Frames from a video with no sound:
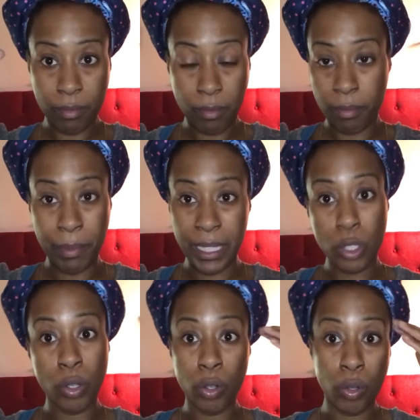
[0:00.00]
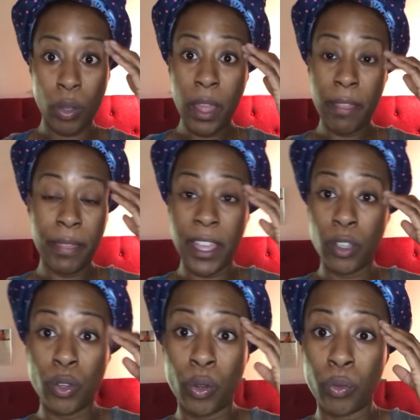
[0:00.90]
mental that
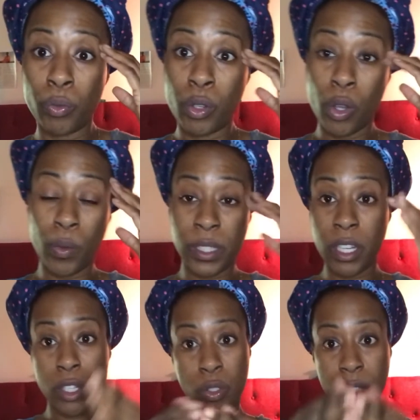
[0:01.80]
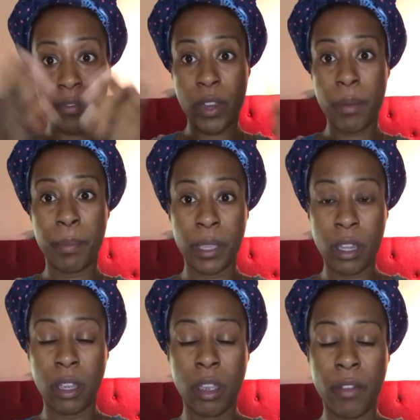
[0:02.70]
you don't know is there. So it's a very big
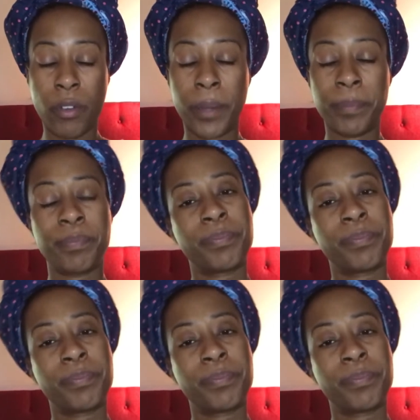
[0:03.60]
uncovering.